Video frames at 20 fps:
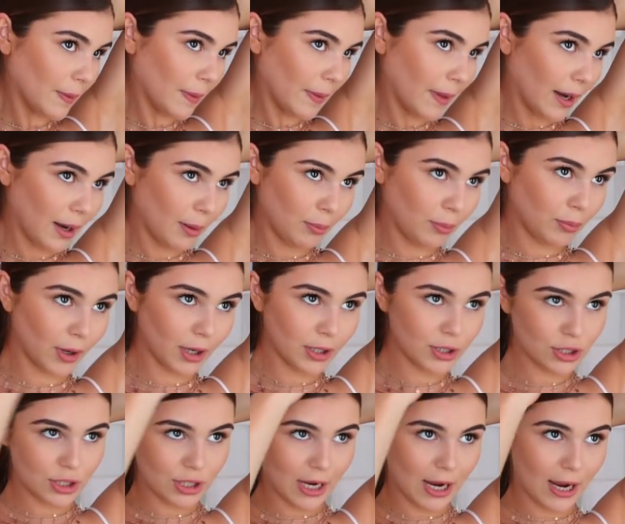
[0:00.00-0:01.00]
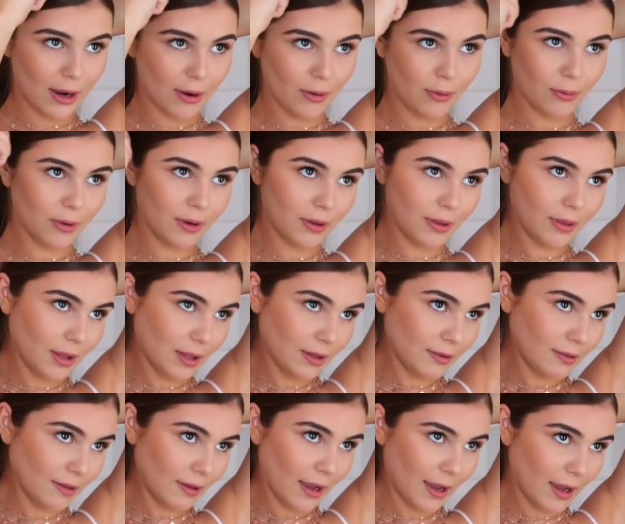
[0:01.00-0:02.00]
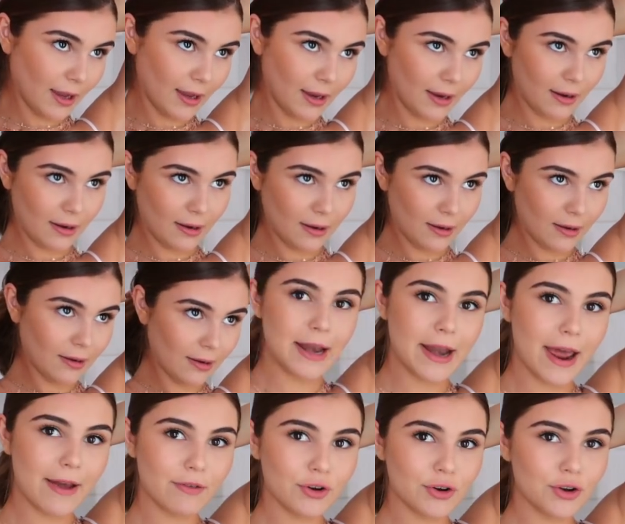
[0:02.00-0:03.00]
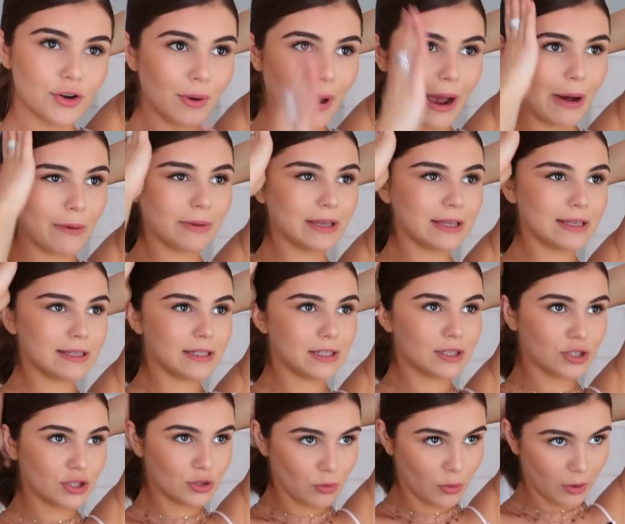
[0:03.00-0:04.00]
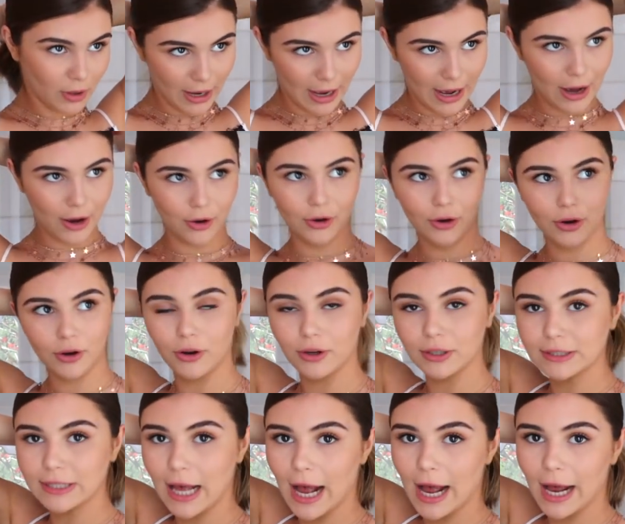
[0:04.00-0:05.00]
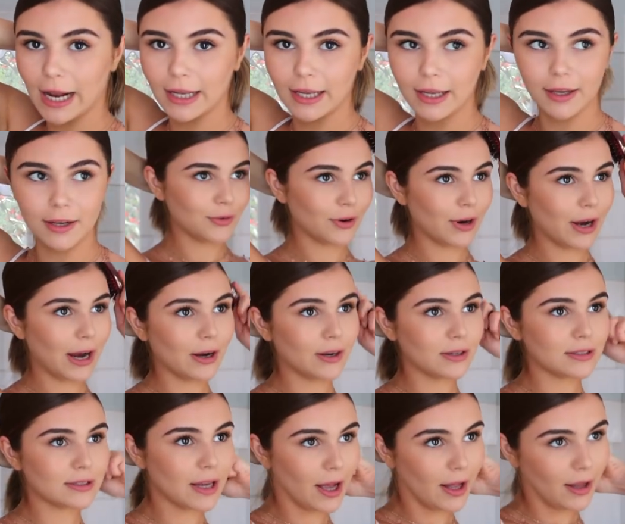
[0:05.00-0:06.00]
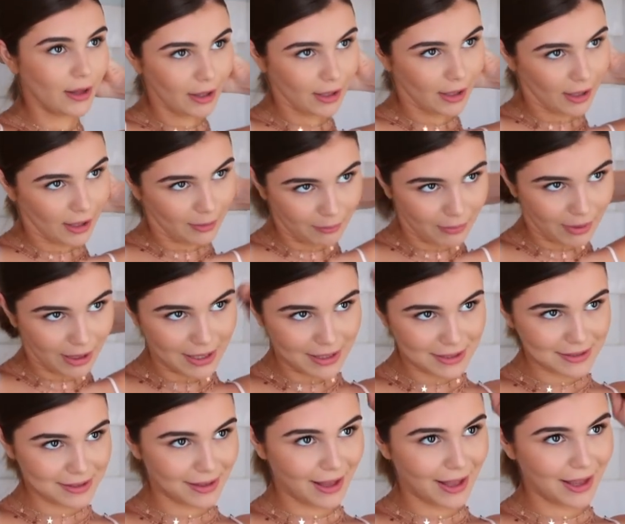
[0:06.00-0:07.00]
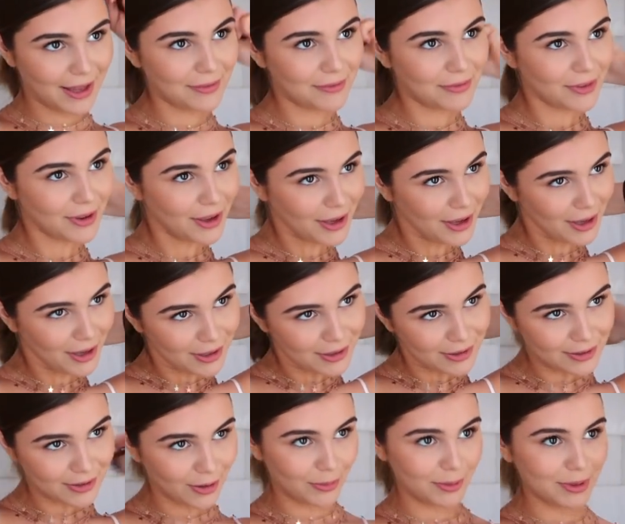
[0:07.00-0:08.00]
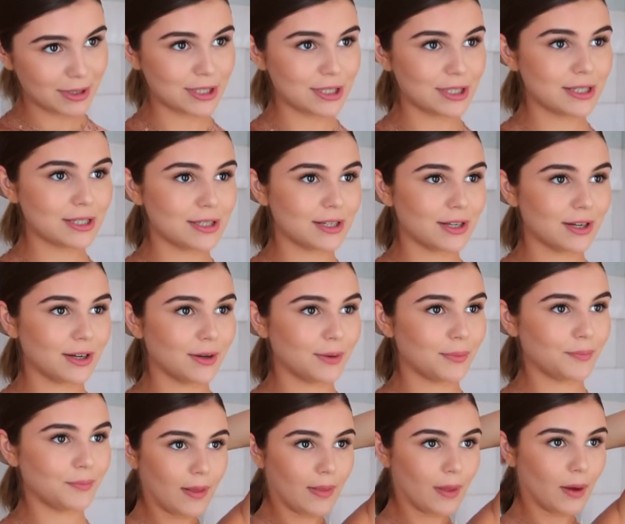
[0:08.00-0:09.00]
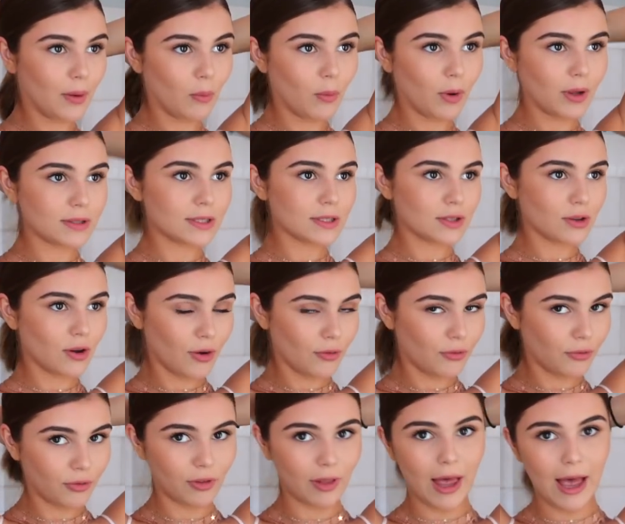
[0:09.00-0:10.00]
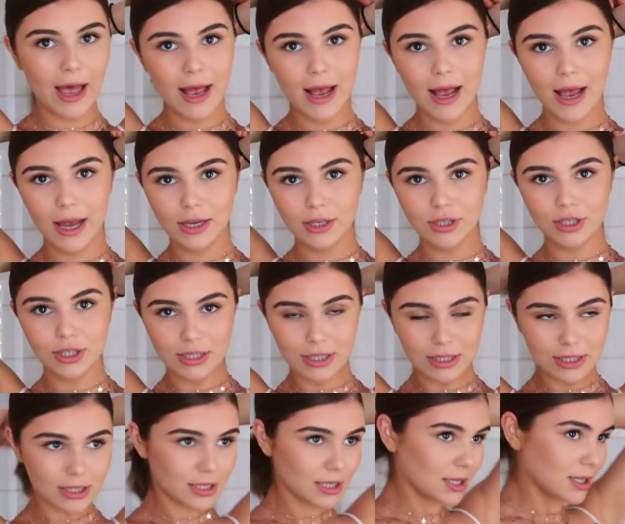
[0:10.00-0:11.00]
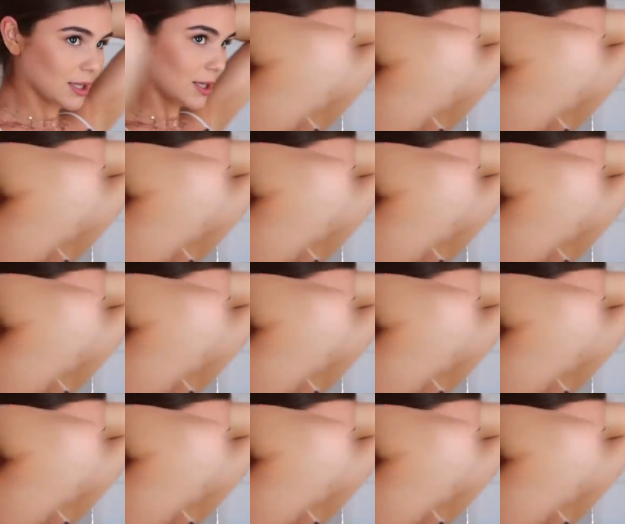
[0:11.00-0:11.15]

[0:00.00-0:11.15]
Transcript: and then I brush down this side. I never knew how easy short-haired girls had it for hairstyling. It makes life so much easier. And then once it's all flat, I just